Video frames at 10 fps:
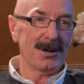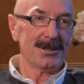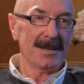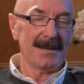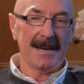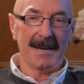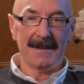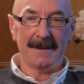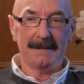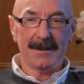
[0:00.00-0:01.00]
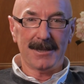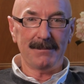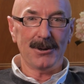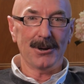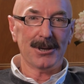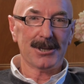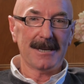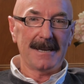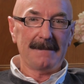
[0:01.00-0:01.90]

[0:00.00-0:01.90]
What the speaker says: much. And to be honest,